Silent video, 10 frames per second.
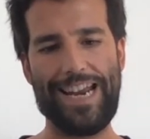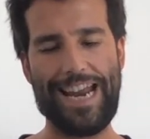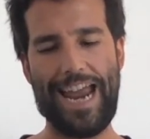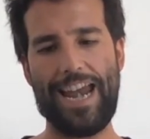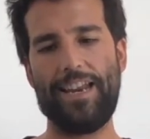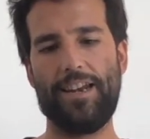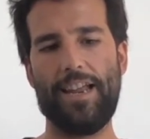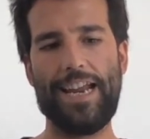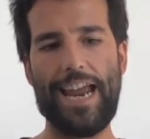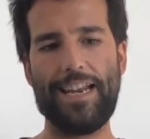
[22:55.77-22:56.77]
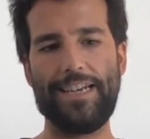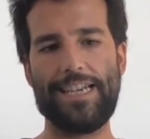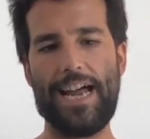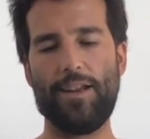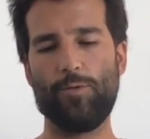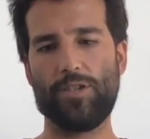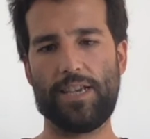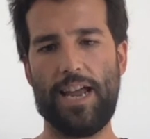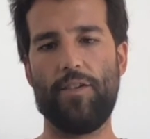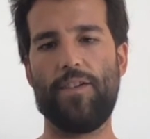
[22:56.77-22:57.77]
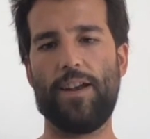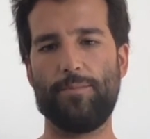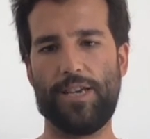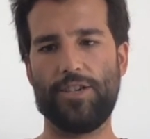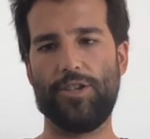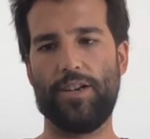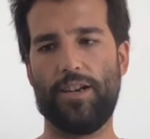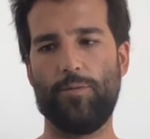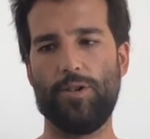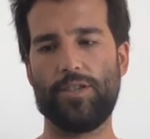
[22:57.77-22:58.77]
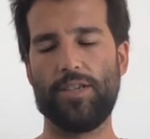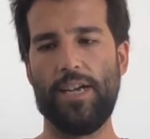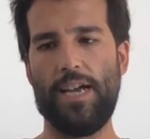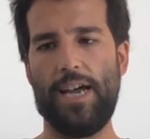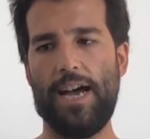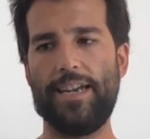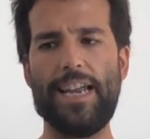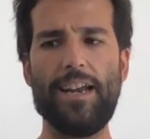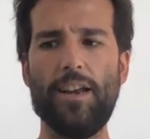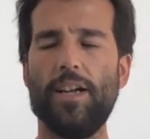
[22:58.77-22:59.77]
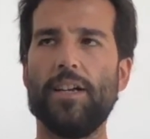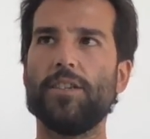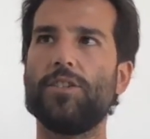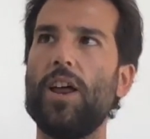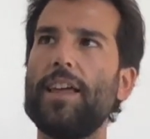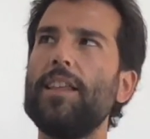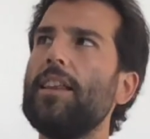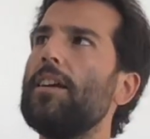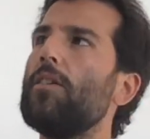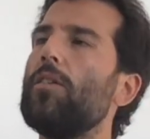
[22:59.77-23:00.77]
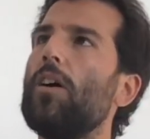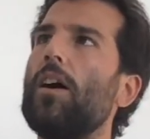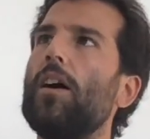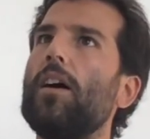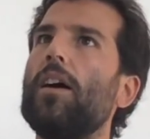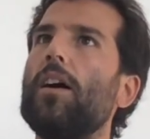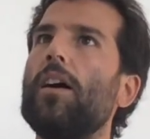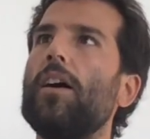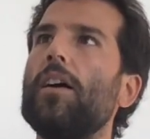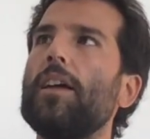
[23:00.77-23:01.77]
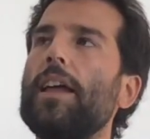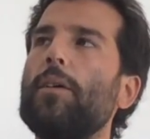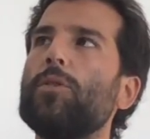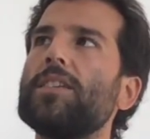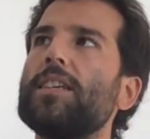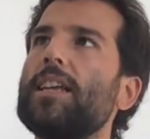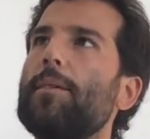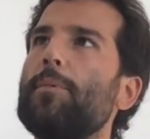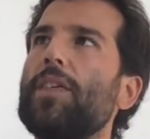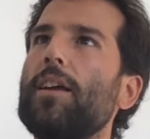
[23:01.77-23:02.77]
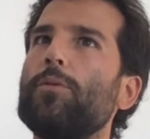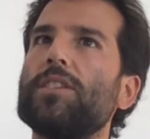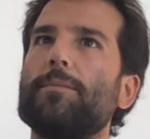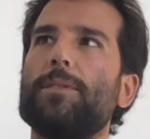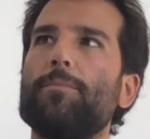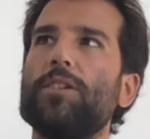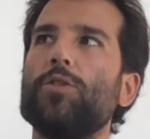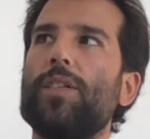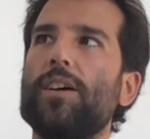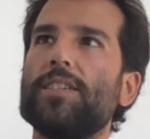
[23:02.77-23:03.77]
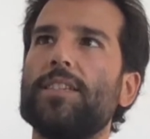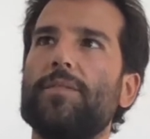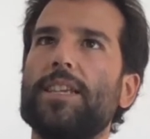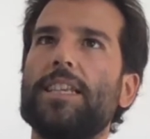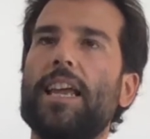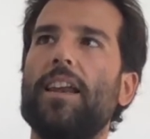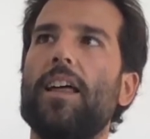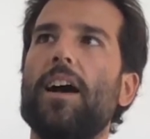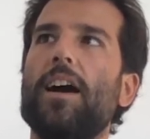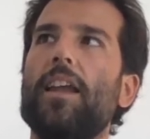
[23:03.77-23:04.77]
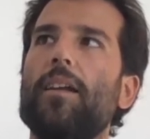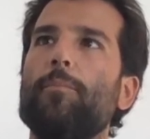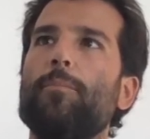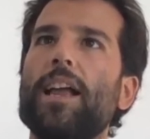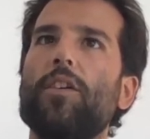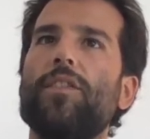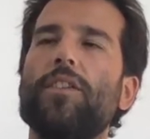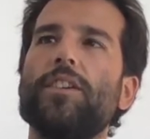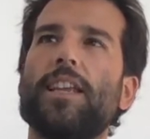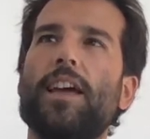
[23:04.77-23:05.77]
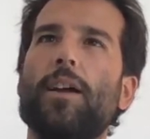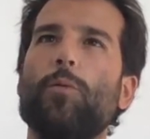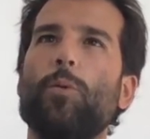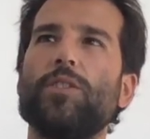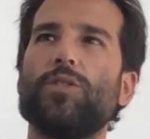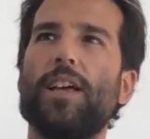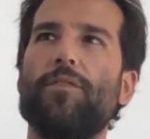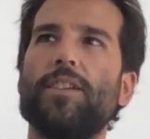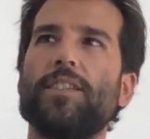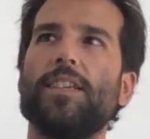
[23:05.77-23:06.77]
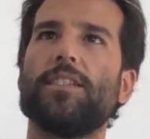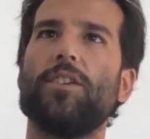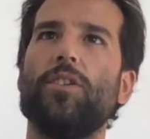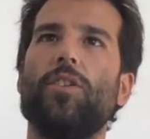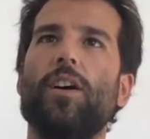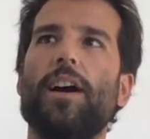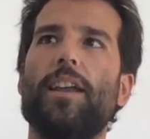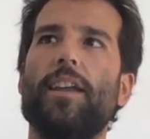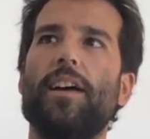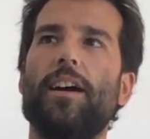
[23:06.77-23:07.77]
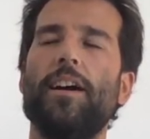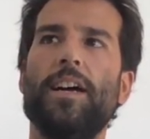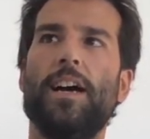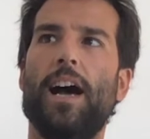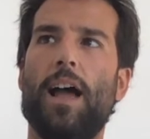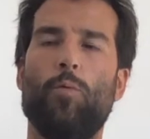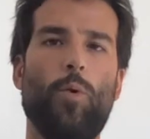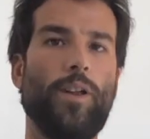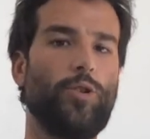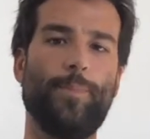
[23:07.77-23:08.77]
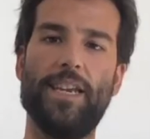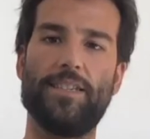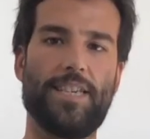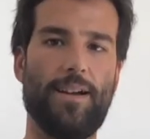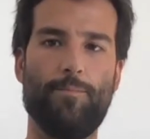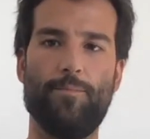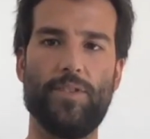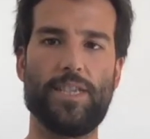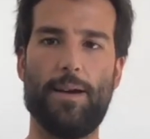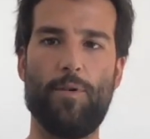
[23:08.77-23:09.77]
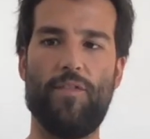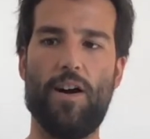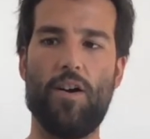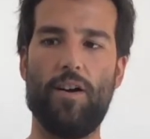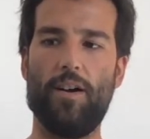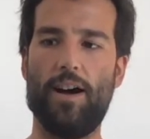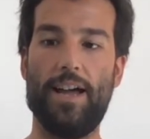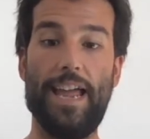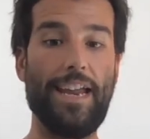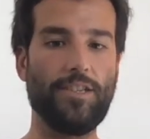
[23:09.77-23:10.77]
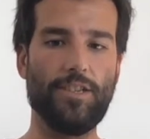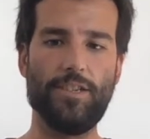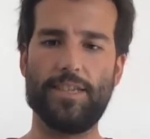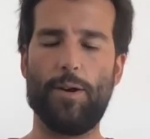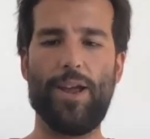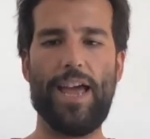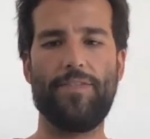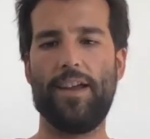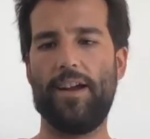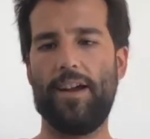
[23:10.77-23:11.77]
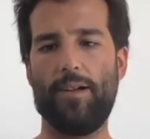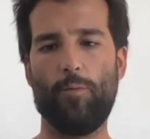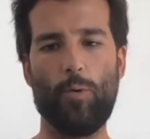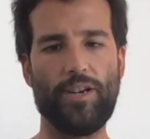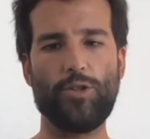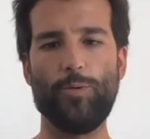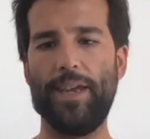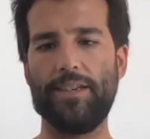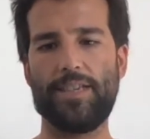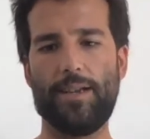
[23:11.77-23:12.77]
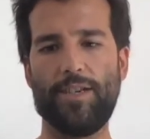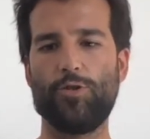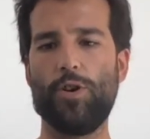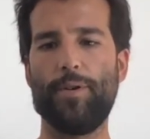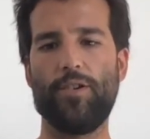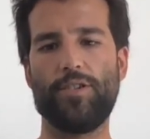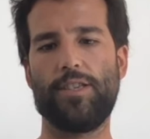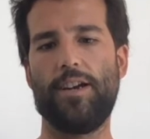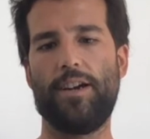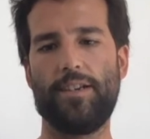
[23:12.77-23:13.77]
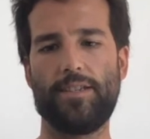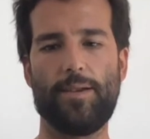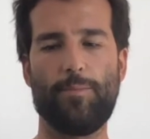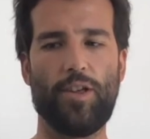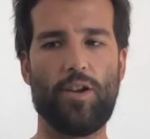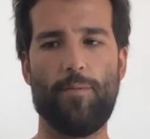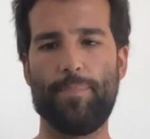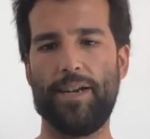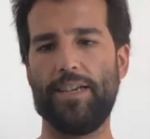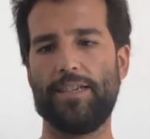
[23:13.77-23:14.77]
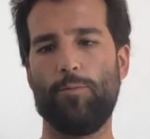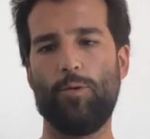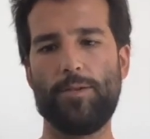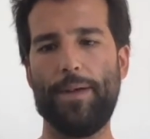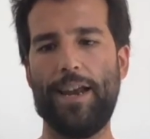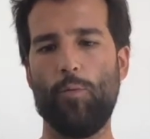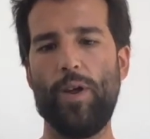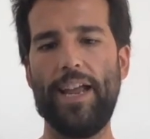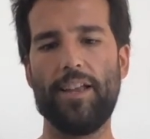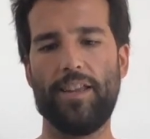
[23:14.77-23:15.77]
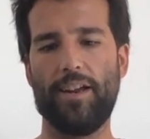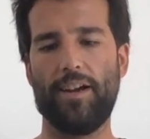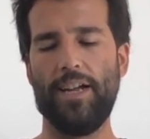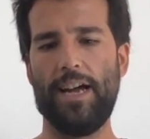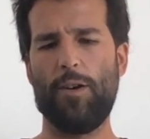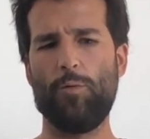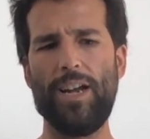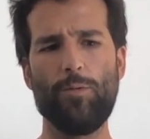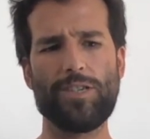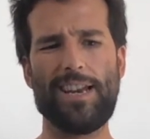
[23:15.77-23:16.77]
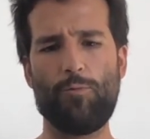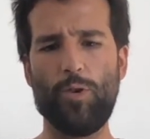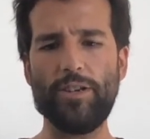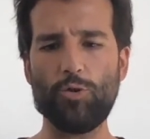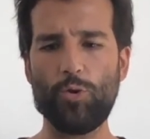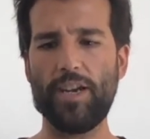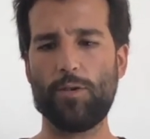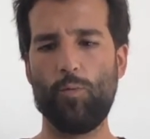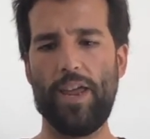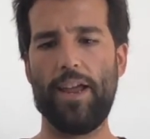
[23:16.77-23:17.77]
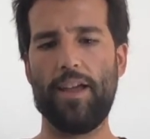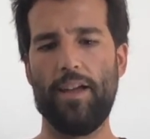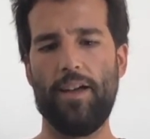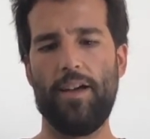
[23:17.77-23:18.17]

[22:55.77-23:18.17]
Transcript: getting that, it was kind of an obsession. It was, and then I didn't. It was a time, I it was September 2017, and my co-founders and I, we went to San Francisco, and I went to meet some of our angels that we had there, and we wanted to meet some entrepreneurs there and some of the companies, and we spent a week there. It really was a retreat week.